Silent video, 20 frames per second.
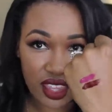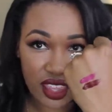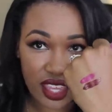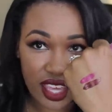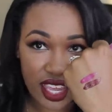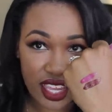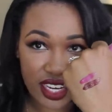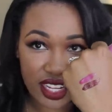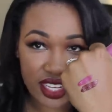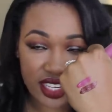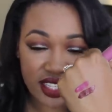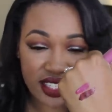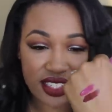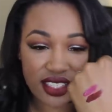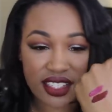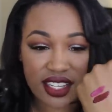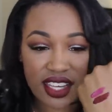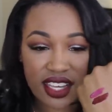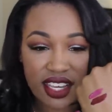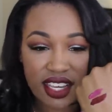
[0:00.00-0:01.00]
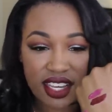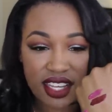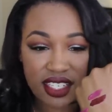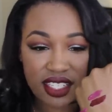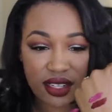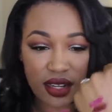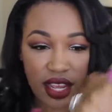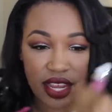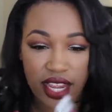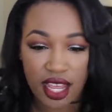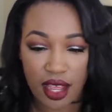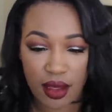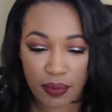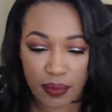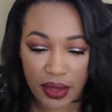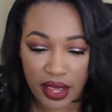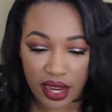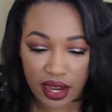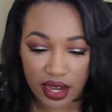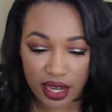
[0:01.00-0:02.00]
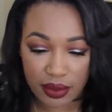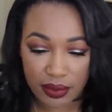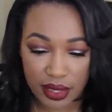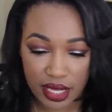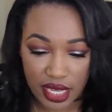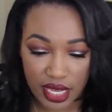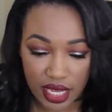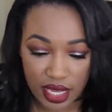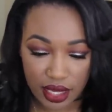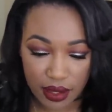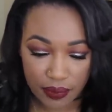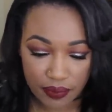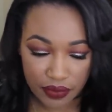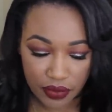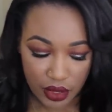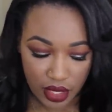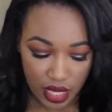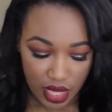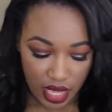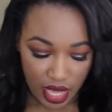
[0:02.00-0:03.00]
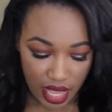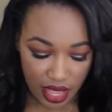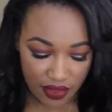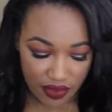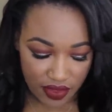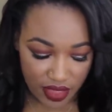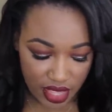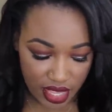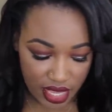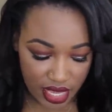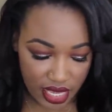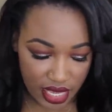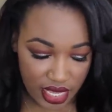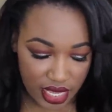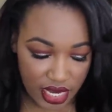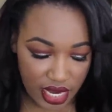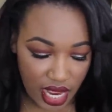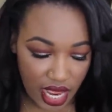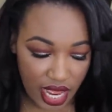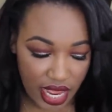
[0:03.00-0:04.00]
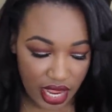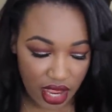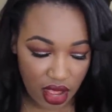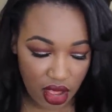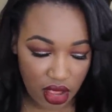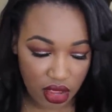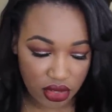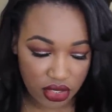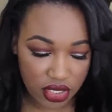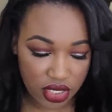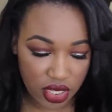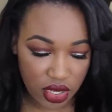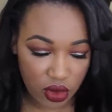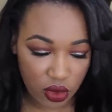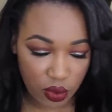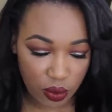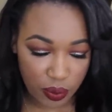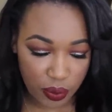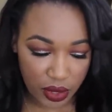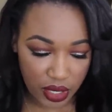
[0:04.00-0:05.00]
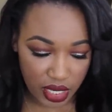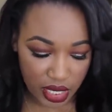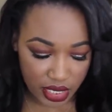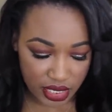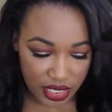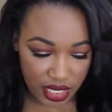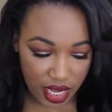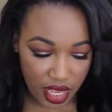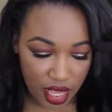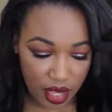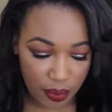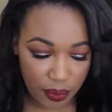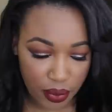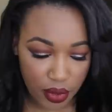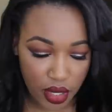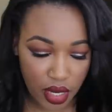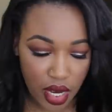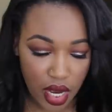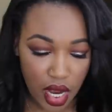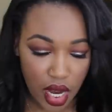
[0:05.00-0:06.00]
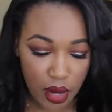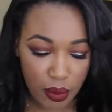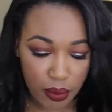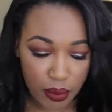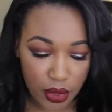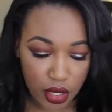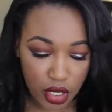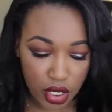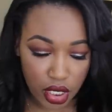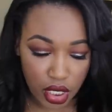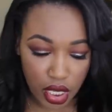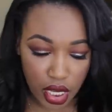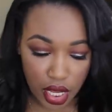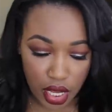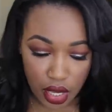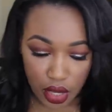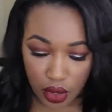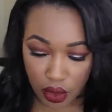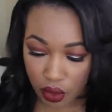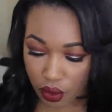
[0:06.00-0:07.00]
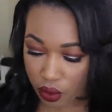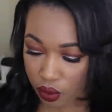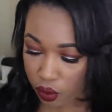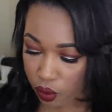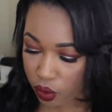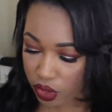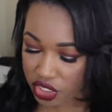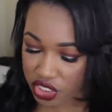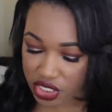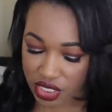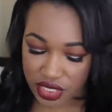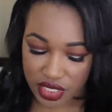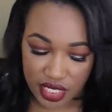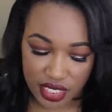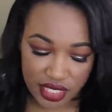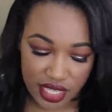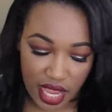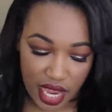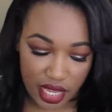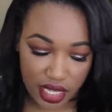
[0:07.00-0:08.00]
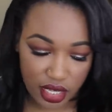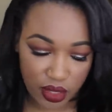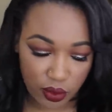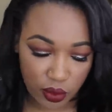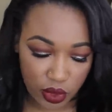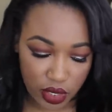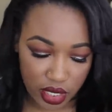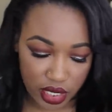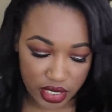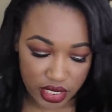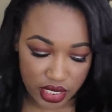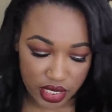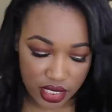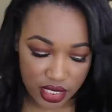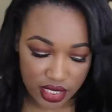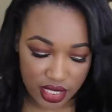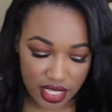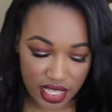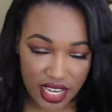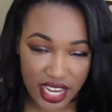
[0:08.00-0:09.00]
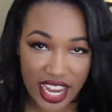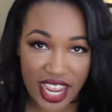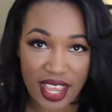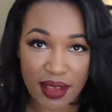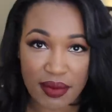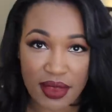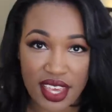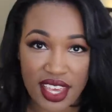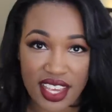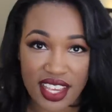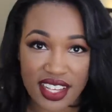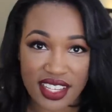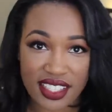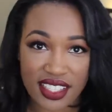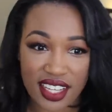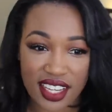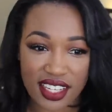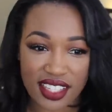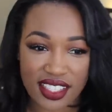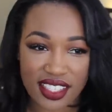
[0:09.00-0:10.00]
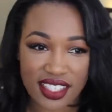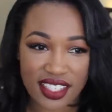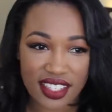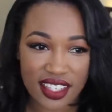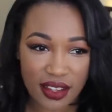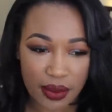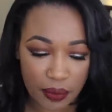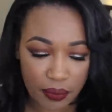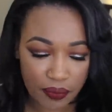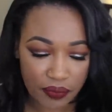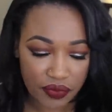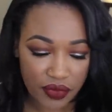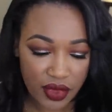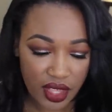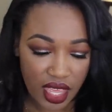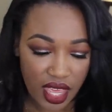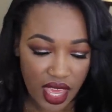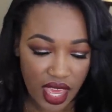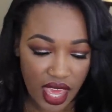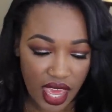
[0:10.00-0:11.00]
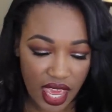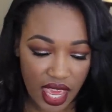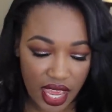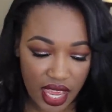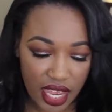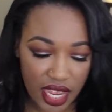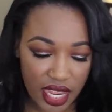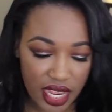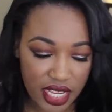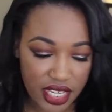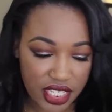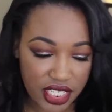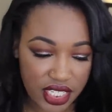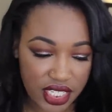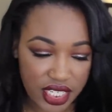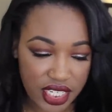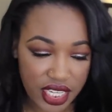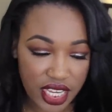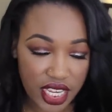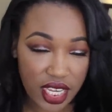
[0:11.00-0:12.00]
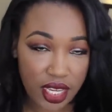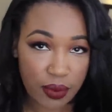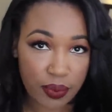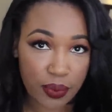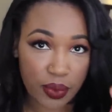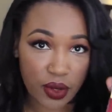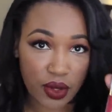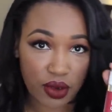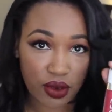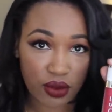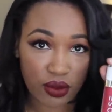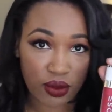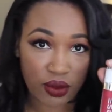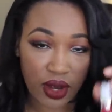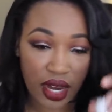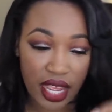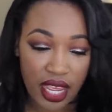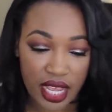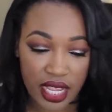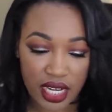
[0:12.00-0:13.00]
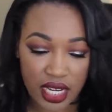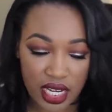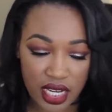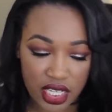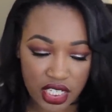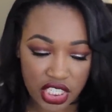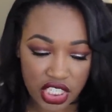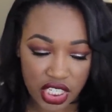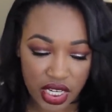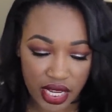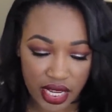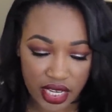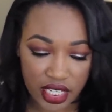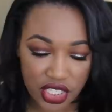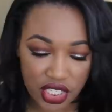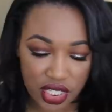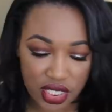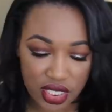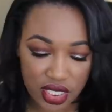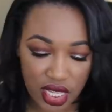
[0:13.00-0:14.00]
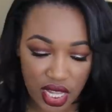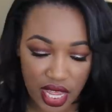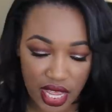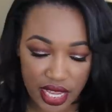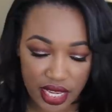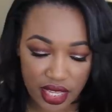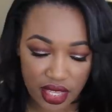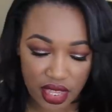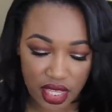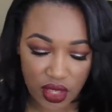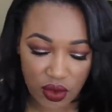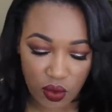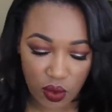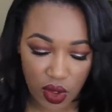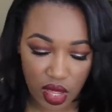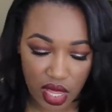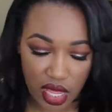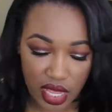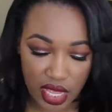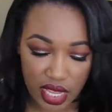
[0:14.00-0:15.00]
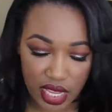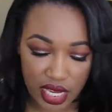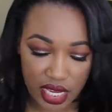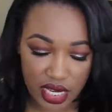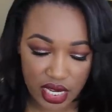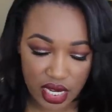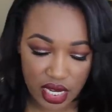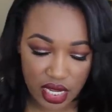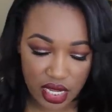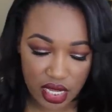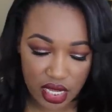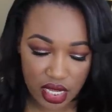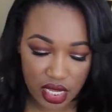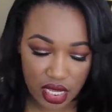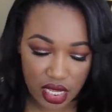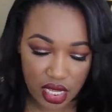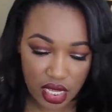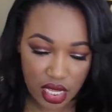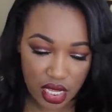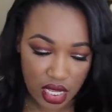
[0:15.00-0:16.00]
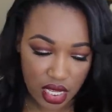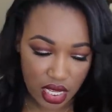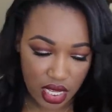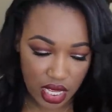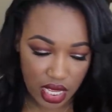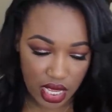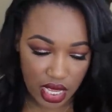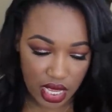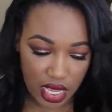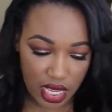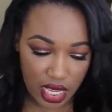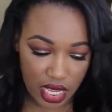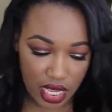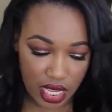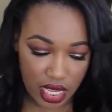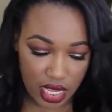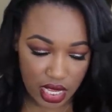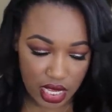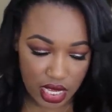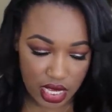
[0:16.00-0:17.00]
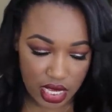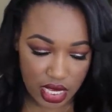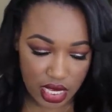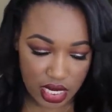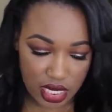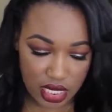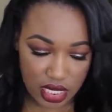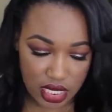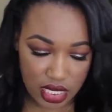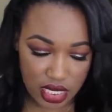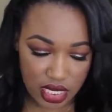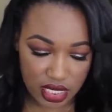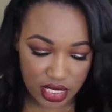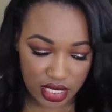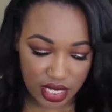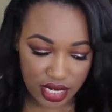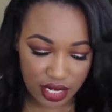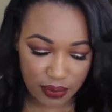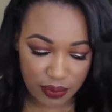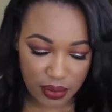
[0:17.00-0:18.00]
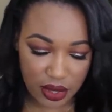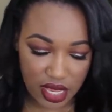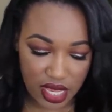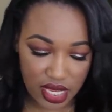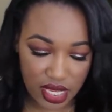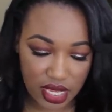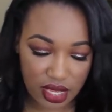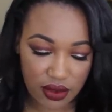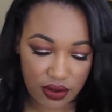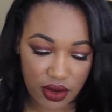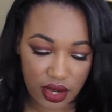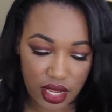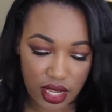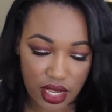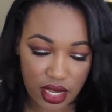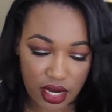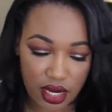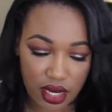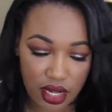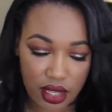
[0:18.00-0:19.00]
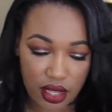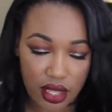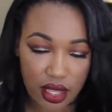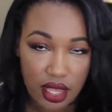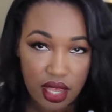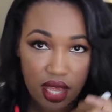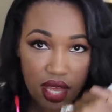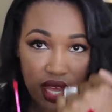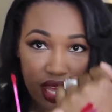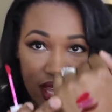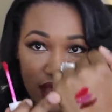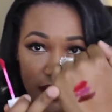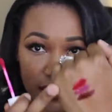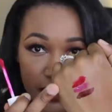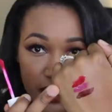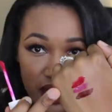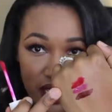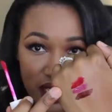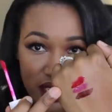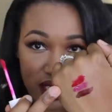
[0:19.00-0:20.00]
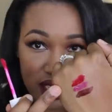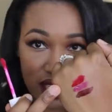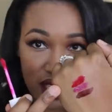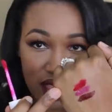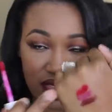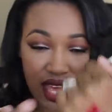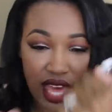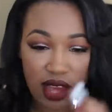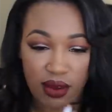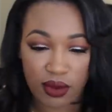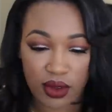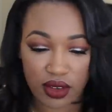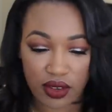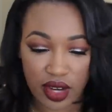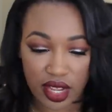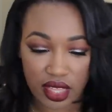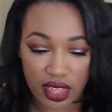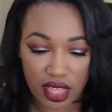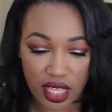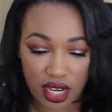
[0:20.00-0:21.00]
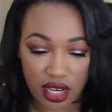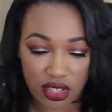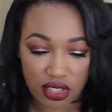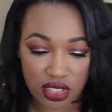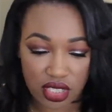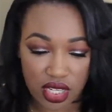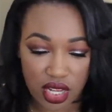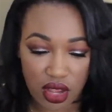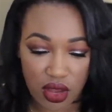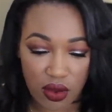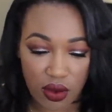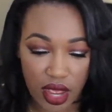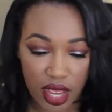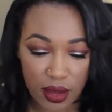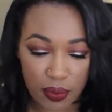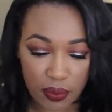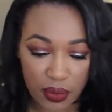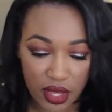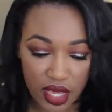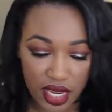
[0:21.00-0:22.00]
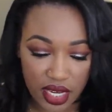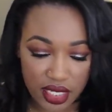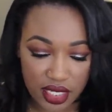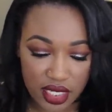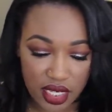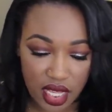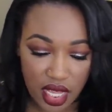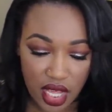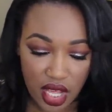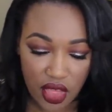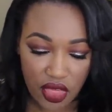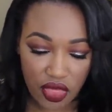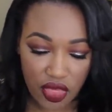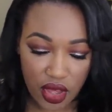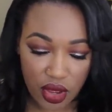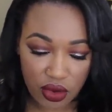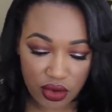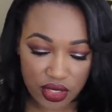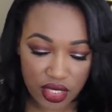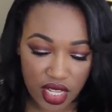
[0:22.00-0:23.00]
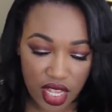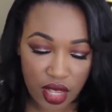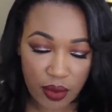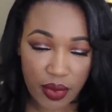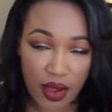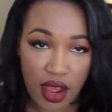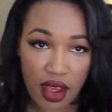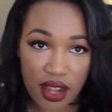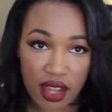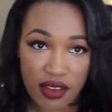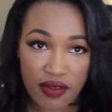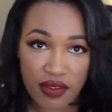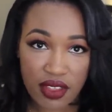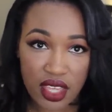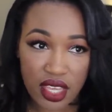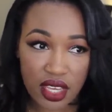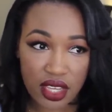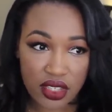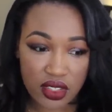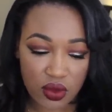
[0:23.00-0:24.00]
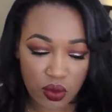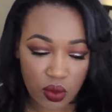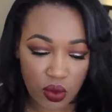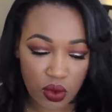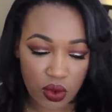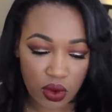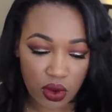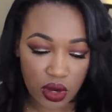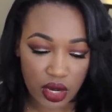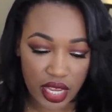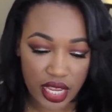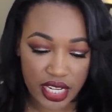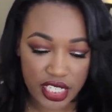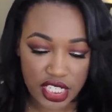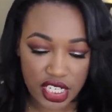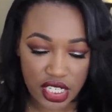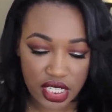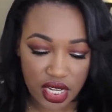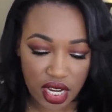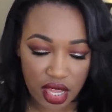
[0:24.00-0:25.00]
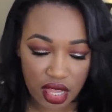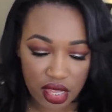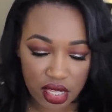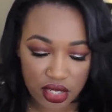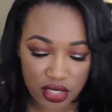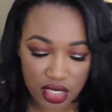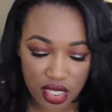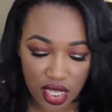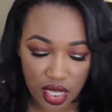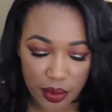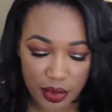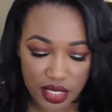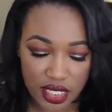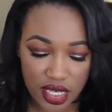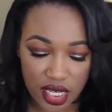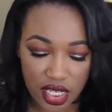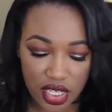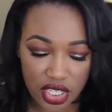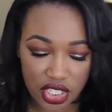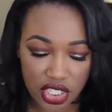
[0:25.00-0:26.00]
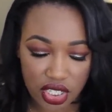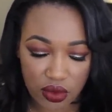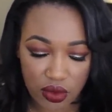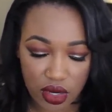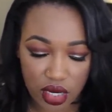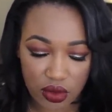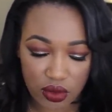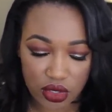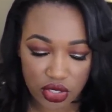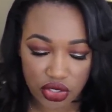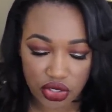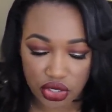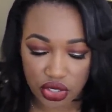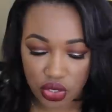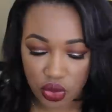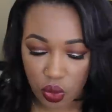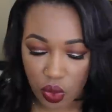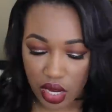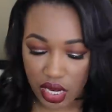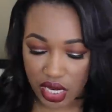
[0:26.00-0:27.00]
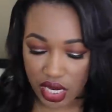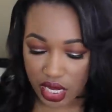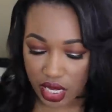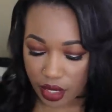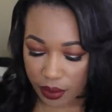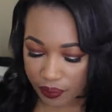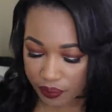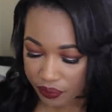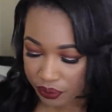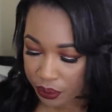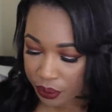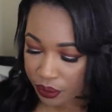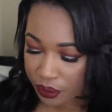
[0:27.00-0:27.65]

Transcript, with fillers: that is it. I got Bury Me. And then I also picked up Merlot, which is exactly what the name is. It's a deep red shade, just like the wine. And it's like a pinky red, um, but it's that one right there. So I picked those up. All of these were $18. limited edition one was 20